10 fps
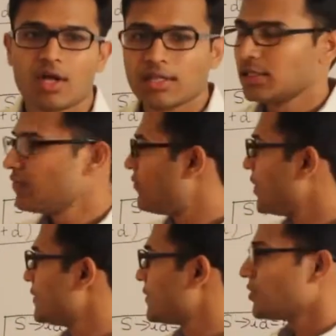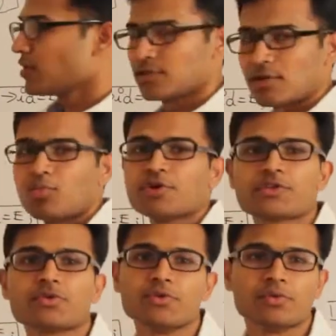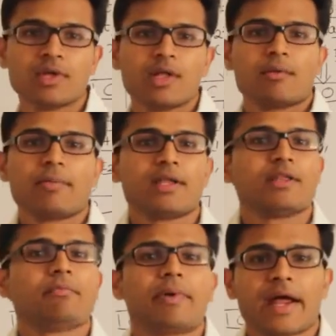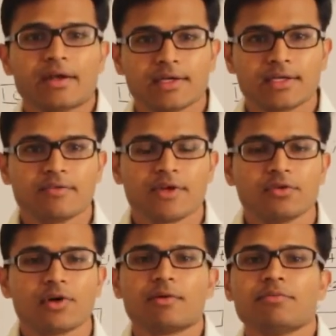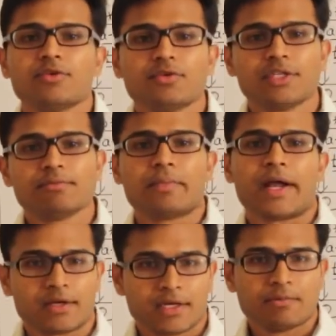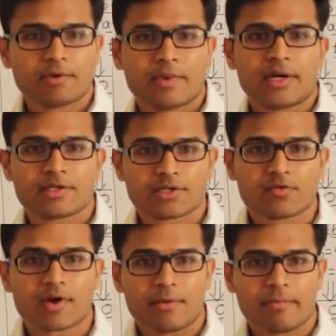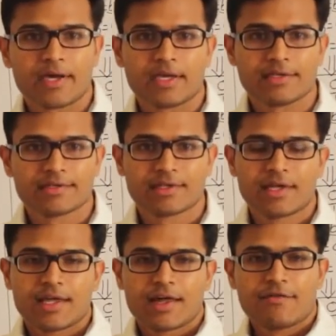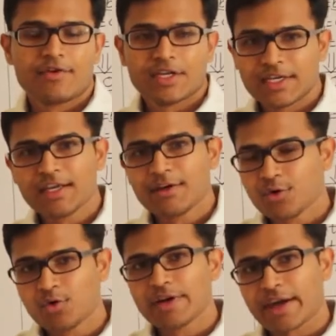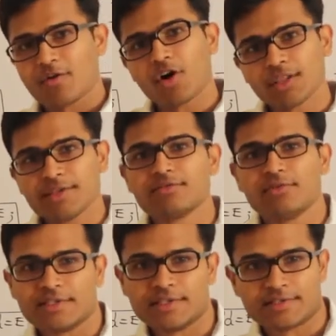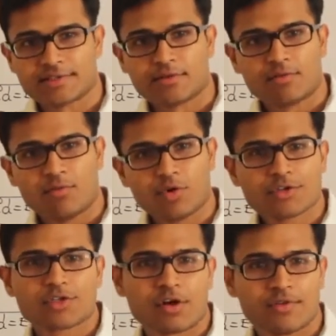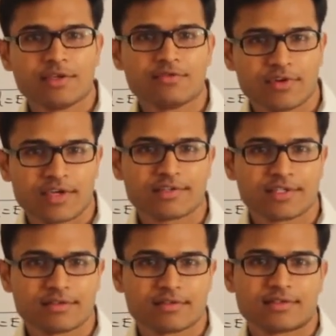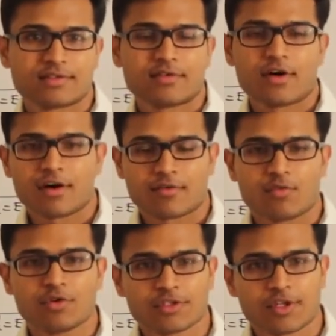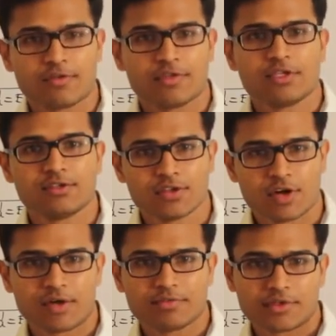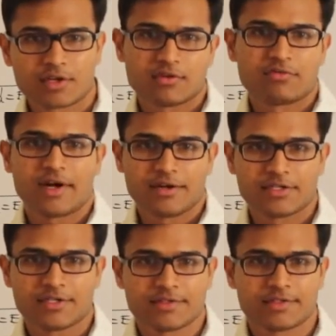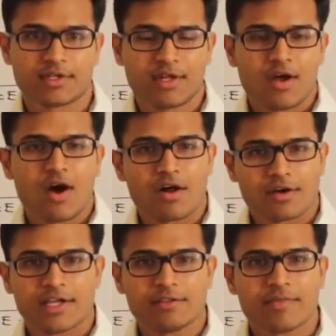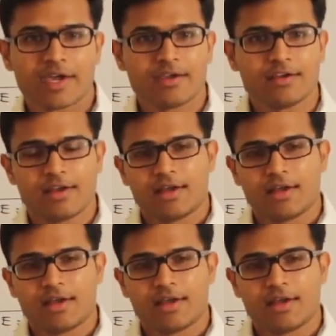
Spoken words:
all the phases are supposed to do, but then practically when you come to the practical implementation of compilers, we really don't have all these phases. Most of the phases or most of the jobs or the functions are done by